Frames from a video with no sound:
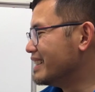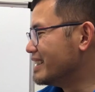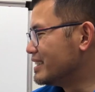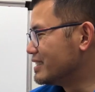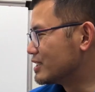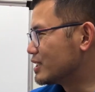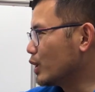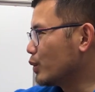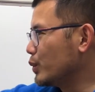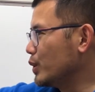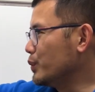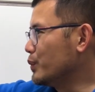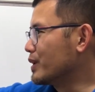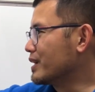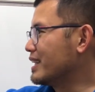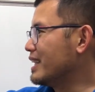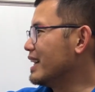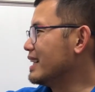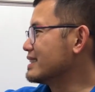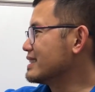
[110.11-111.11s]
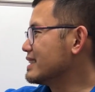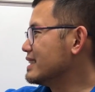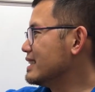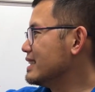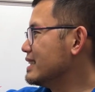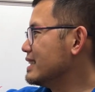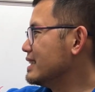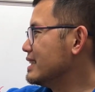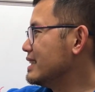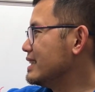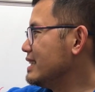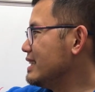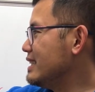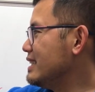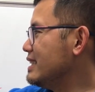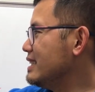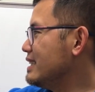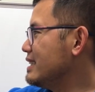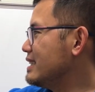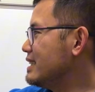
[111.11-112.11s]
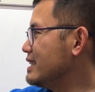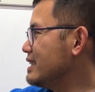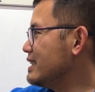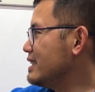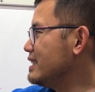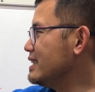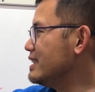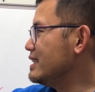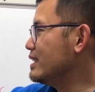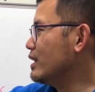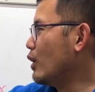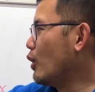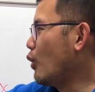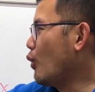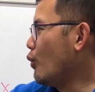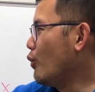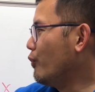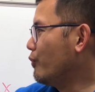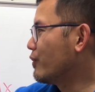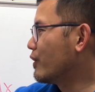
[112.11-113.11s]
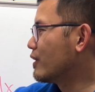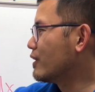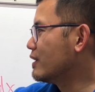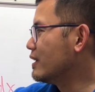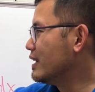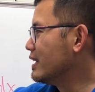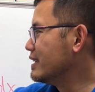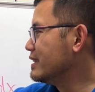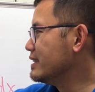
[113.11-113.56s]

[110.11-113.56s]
So we will get dt over